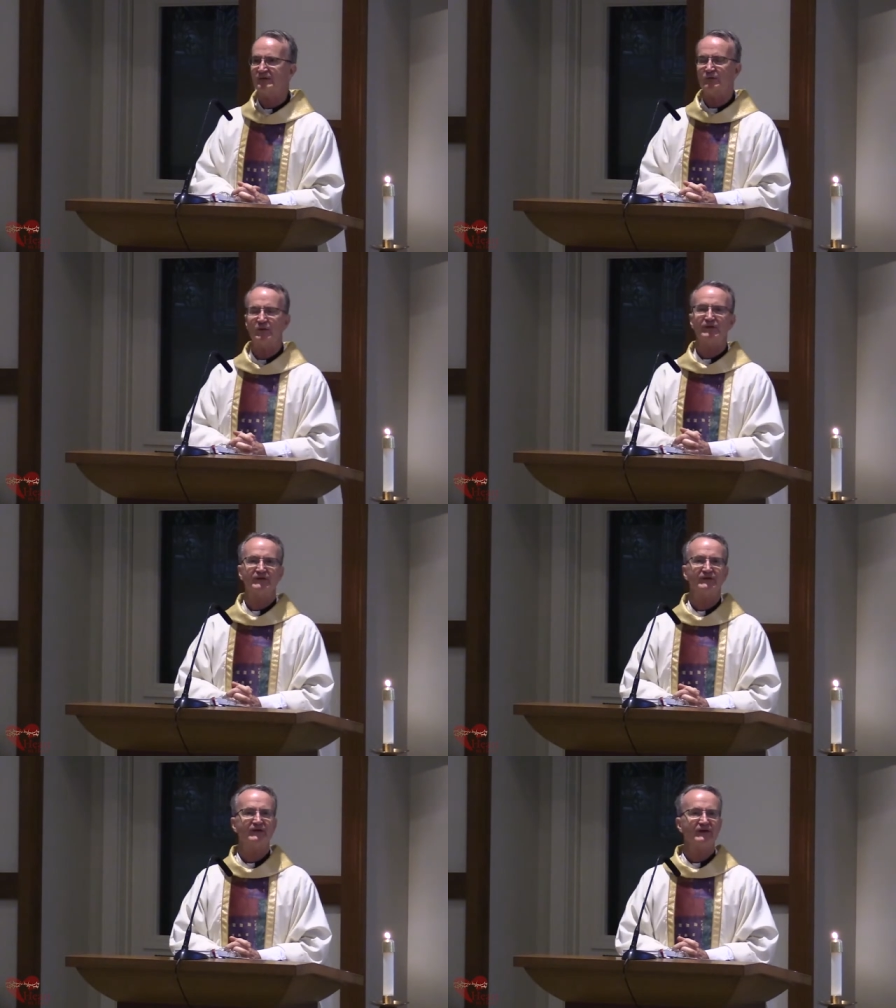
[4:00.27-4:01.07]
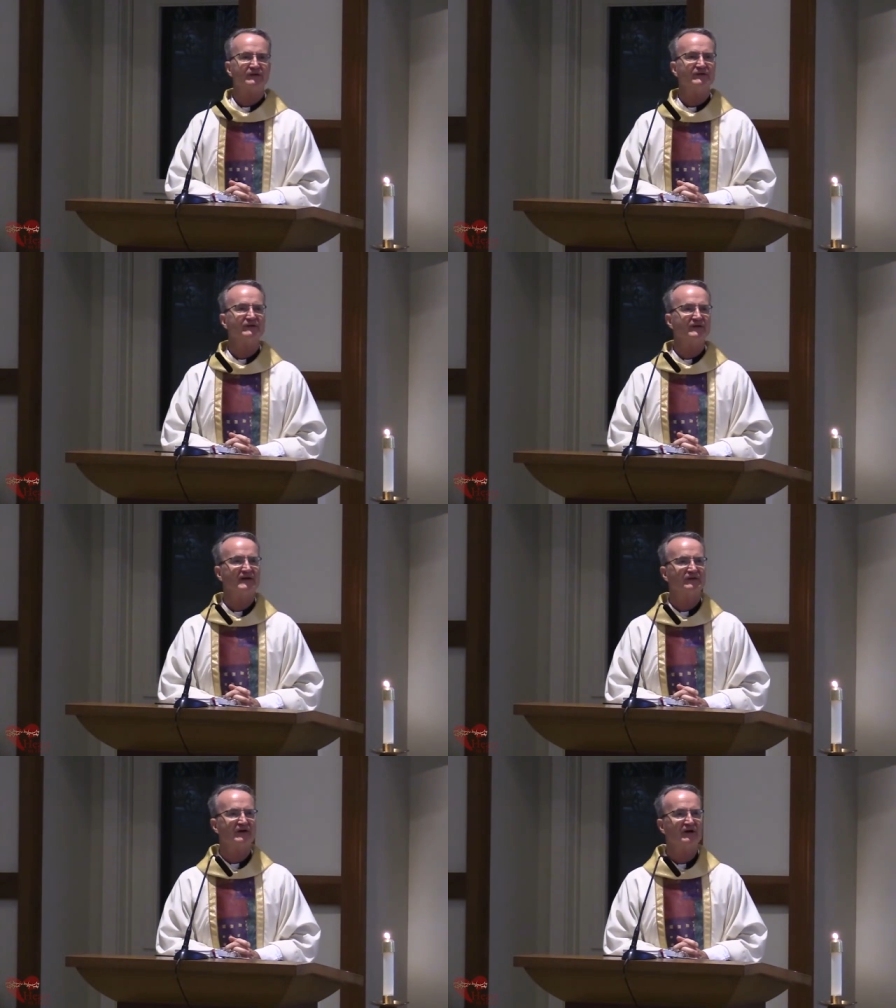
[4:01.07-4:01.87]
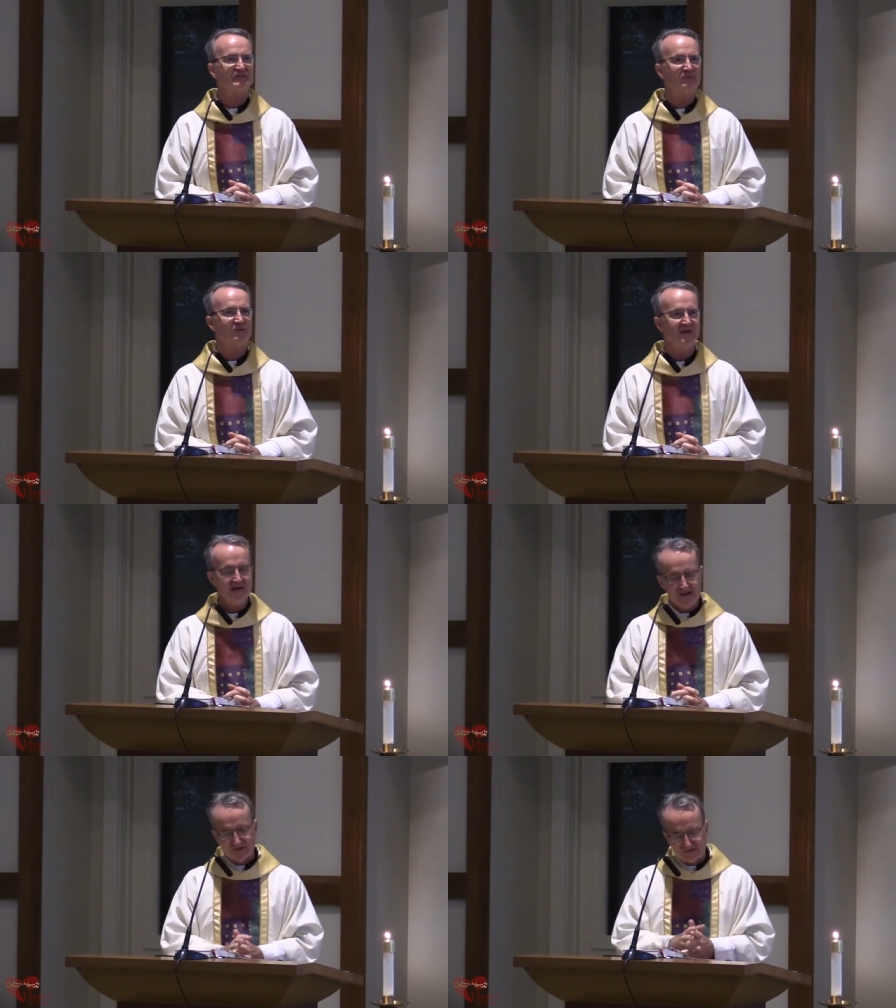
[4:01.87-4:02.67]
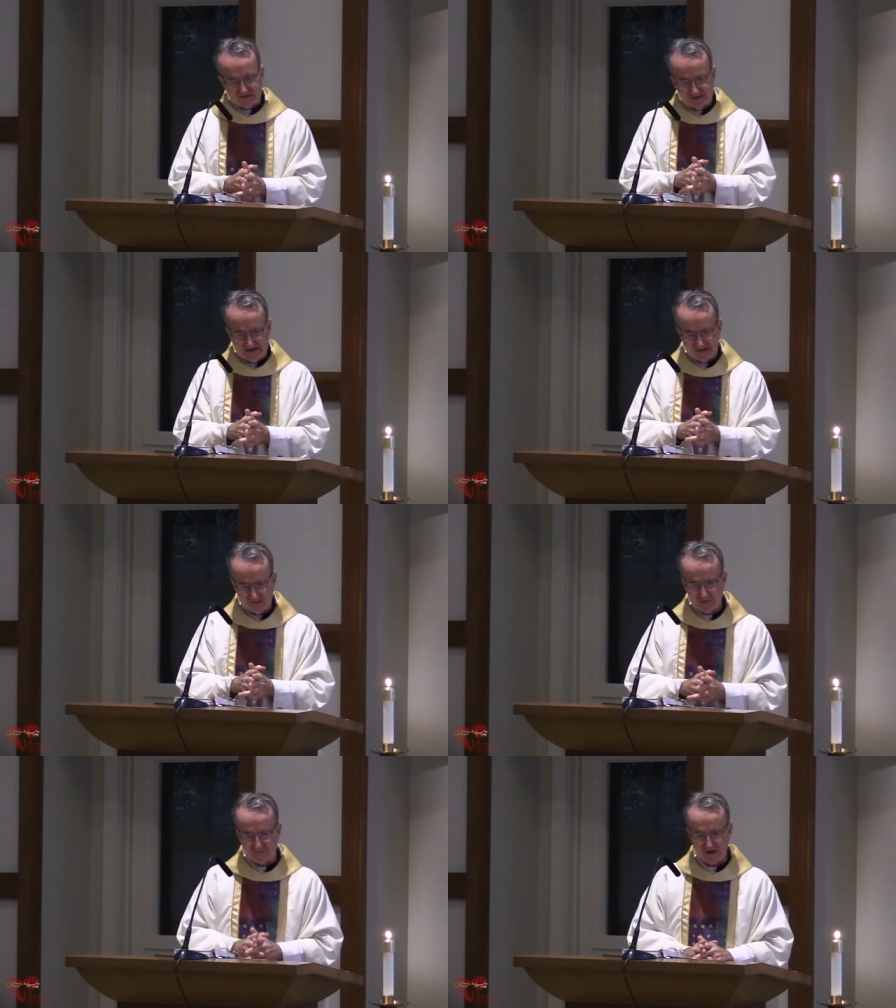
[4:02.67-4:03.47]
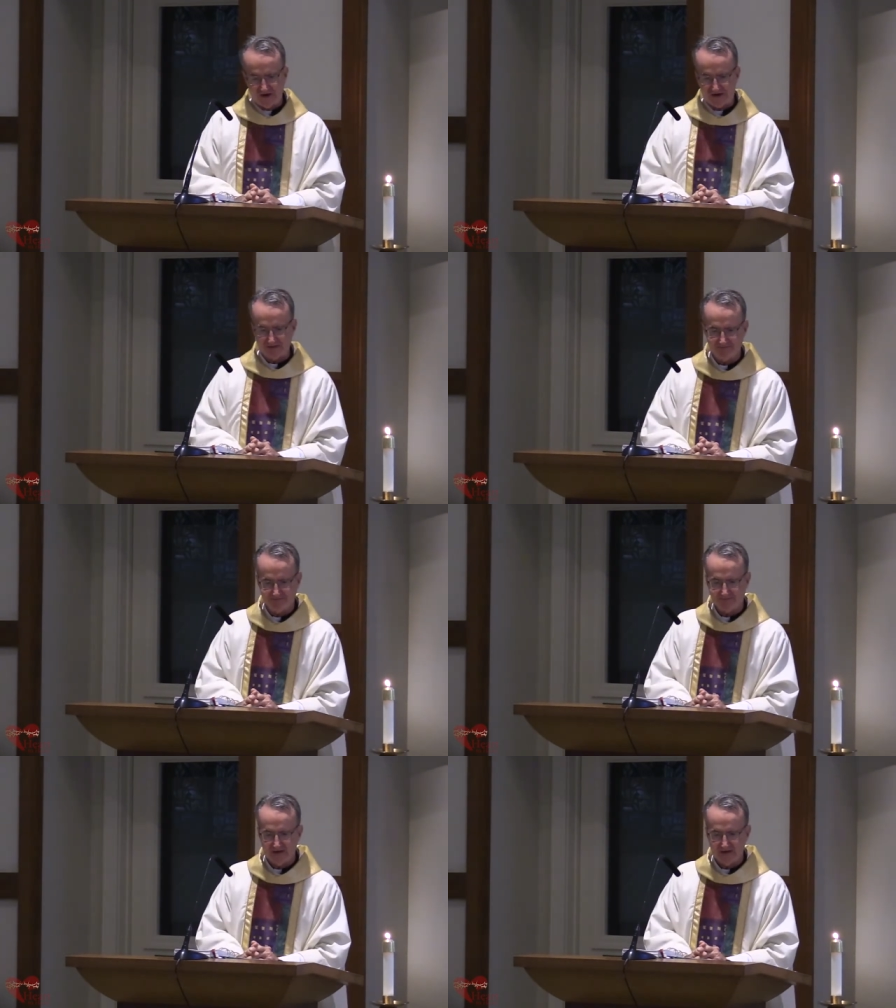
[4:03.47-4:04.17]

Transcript: the Lord suggests in today's gospel is the kingdom of God.